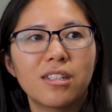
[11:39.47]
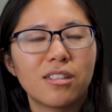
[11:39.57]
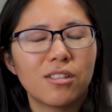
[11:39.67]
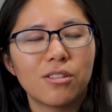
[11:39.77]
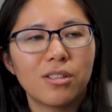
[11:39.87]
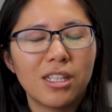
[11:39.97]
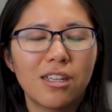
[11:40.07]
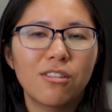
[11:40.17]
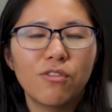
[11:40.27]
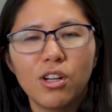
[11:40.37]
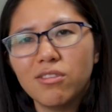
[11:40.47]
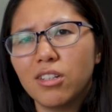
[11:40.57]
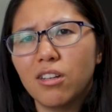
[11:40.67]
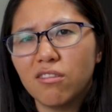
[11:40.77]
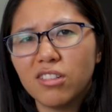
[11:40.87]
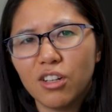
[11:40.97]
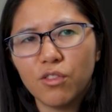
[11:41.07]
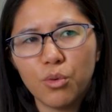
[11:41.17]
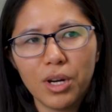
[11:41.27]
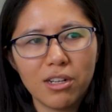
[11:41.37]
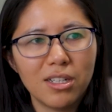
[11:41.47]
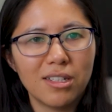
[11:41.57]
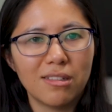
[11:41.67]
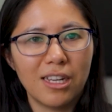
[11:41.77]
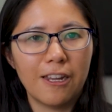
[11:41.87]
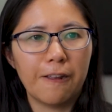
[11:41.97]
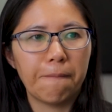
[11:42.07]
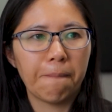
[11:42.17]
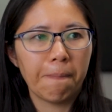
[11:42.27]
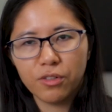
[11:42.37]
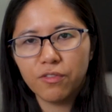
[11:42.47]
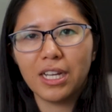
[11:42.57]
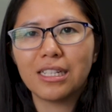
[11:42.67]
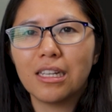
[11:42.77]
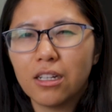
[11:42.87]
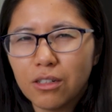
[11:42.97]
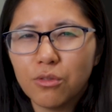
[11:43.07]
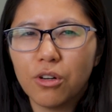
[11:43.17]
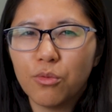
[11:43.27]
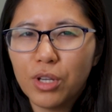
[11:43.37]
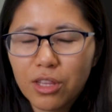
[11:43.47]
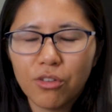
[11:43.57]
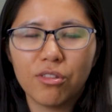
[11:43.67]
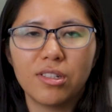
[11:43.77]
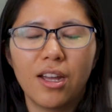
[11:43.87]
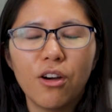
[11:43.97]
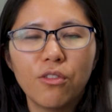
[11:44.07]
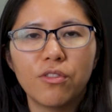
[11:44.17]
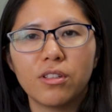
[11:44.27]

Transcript: So it involves a lot of self-awareness and reflecting with yourself,